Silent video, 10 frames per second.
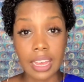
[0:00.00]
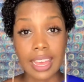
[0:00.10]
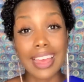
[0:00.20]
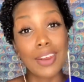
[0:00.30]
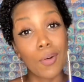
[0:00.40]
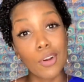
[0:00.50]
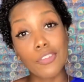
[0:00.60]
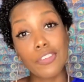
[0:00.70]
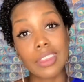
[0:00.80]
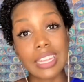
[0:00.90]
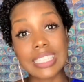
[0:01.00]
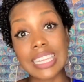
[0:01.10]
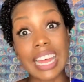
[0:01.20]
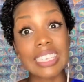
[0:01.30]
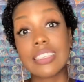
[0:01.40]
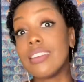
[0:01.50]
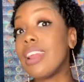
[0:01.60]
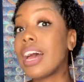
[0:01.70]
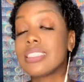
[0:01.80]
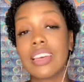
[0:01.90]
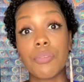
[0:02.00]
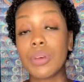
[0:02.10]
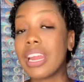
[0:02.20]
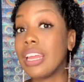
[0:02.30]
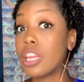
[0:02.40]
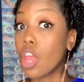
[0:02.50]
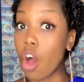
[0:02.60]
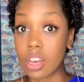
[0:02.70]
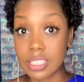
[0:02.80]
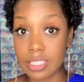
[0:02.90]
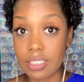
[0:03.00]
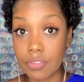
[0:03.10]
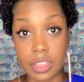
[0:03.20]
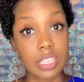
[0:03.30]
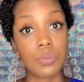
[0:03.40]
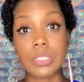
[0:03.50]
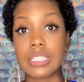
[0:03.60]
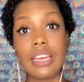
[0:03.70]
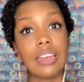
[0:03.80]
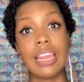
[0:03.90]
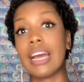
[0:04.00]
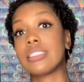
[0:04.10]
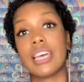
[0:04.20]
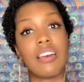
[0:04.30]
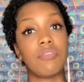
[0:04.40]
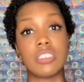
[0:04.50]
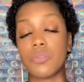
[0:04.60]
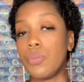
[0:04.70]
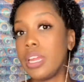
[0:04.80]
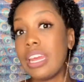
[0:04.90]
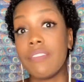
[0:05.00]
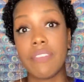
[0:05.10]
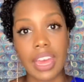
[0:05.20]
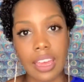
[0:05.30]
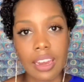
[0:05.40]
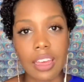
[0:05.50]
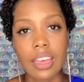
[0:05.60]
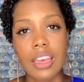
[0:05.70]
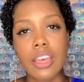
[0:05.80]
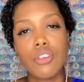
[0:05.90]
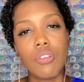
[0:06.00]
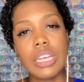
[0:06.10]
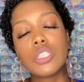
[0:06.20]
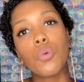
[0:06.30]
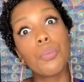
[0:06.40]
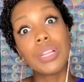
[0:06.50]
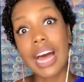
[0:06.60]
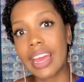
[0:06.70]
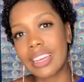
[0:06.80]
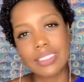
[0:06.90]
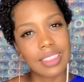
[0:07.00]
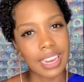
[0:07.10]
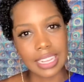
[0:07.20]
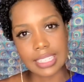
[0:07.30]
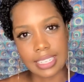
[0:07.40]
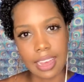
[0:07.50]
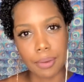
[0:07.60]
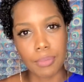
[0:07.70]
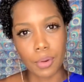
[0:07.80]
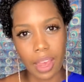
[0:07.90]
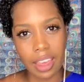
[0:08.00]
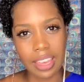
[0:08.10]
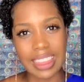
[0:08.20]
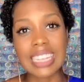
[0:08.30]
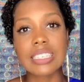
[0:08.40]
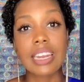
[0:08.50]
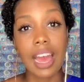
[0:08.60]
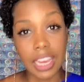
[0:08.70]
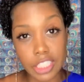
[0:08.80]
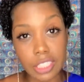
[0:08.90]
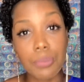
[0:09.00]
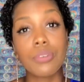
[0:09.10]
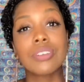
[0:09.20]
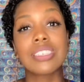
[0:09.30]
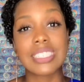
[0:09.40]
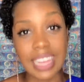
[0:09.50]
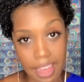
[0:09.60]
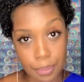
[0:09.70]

In order for this lesson not to have been a loss, for this mistake not to have just been in vain, you need to apply it to the next time, okay? That's an actionable step